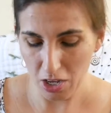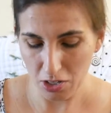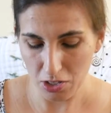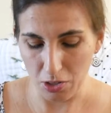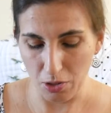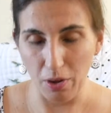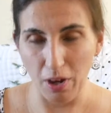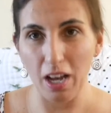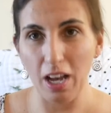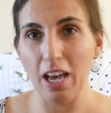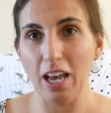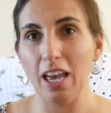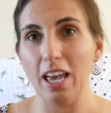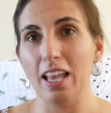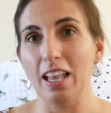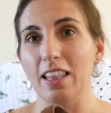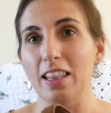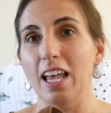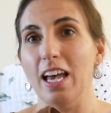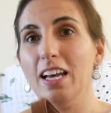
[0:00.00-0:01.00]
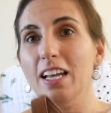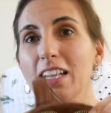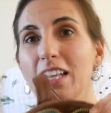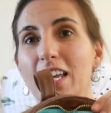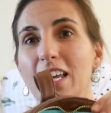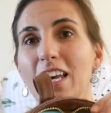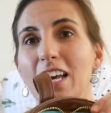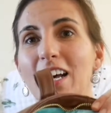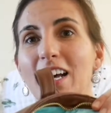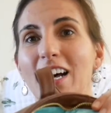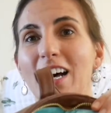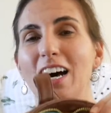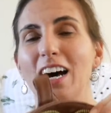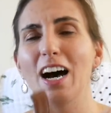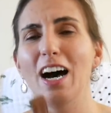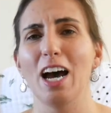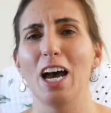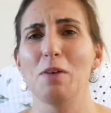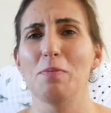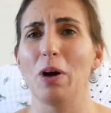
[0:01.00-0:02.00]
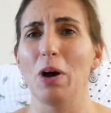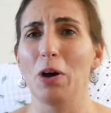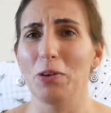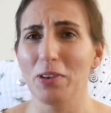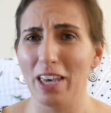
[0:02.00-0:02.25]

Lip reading: So luckily, I'm